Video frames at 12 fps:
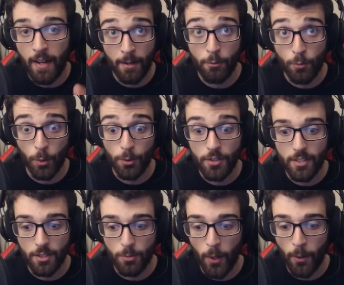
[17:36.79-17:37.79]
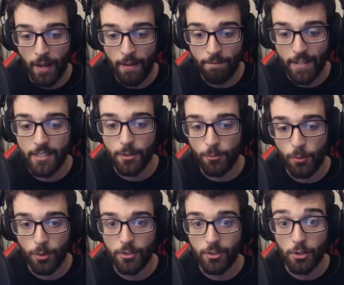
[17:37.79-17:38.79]
runes as well, and these are
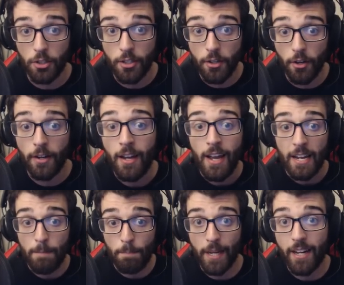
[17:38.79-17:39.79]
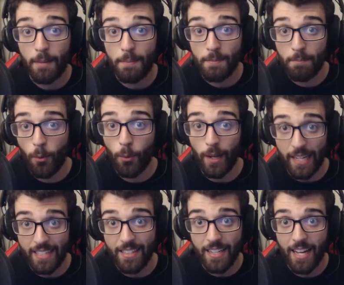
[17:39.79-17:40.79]
runes, so you can go and pick up more
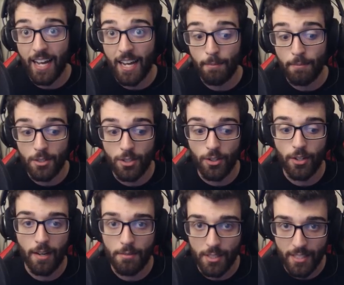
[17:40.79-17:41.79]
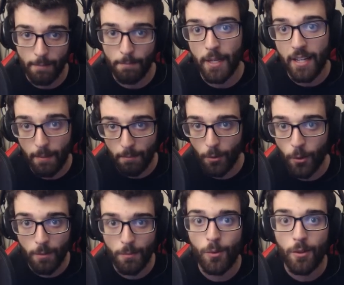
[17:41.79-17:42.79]
in-game. So I've just kept picking up more
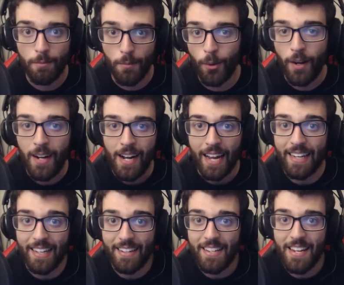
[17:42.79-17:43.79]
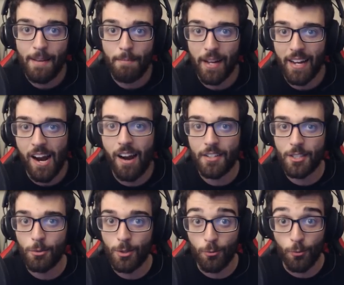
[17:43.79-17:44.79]
and more and more, and in the end, my character
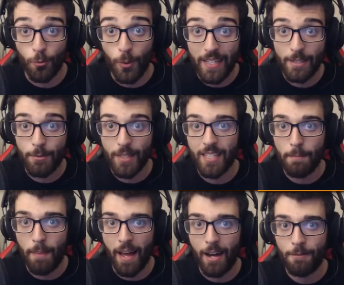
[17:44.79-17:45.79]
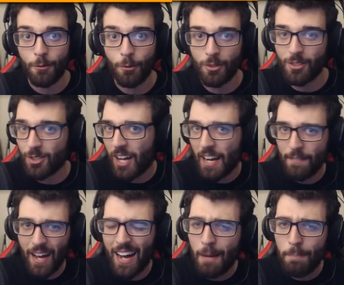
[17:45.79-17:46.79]
was really, really powerful. So it's kind
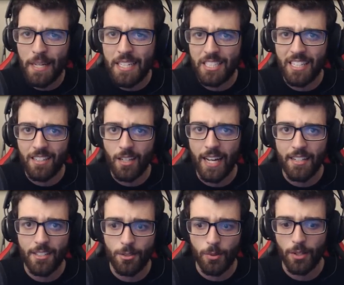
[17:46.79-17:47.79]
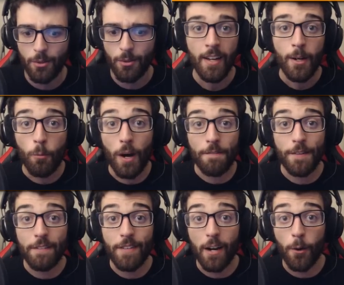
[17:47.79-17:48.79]
of RPG-like as well. One
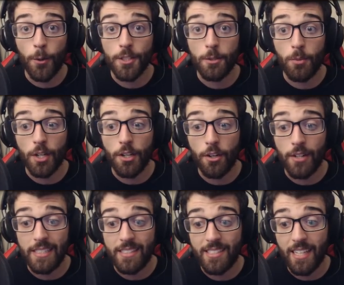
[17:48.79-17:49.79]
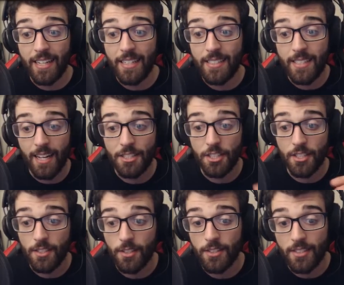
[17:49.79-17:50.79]
thing that I also want to go and say is, as you
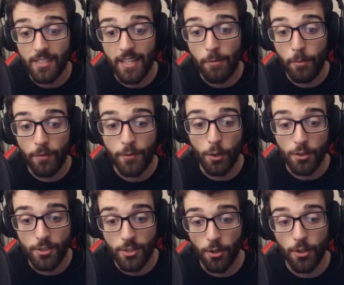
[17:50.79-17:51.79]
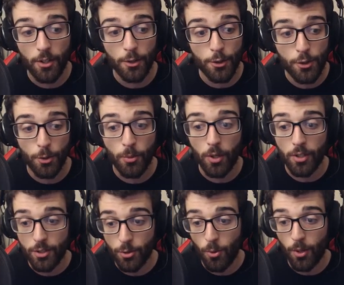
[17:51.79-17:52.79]
can go and see, we've got solo, duo,
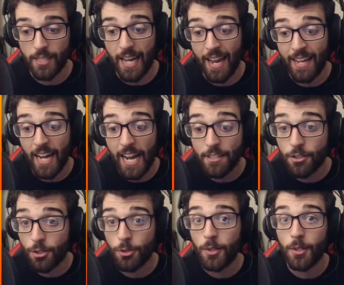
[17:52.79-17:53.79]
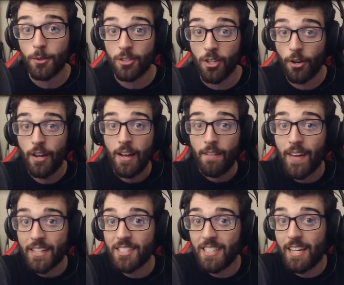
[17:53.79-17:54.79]
squads, and a tutorial. So I
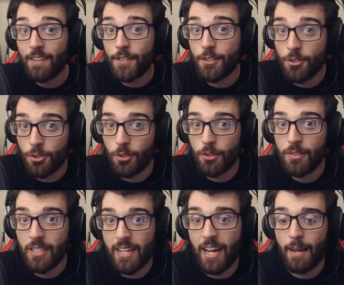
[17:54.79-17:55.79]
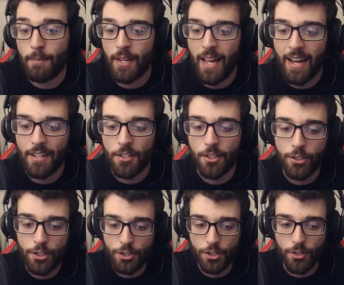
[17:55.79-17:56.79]
actually have a tutorial in the game and how to go
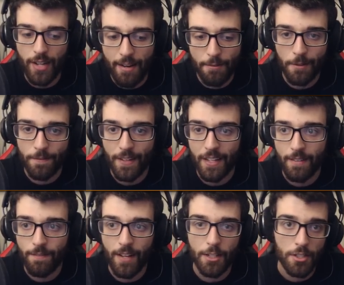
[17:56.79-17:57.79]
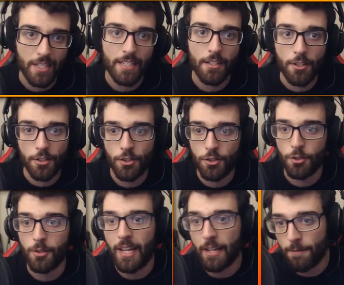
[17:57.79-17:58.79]
and show everything that you need to go and
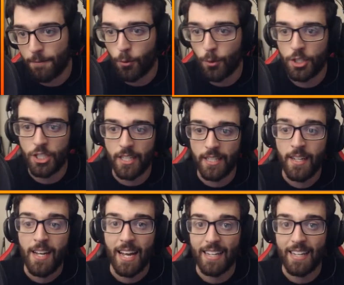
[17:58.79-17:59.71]
do, like forging and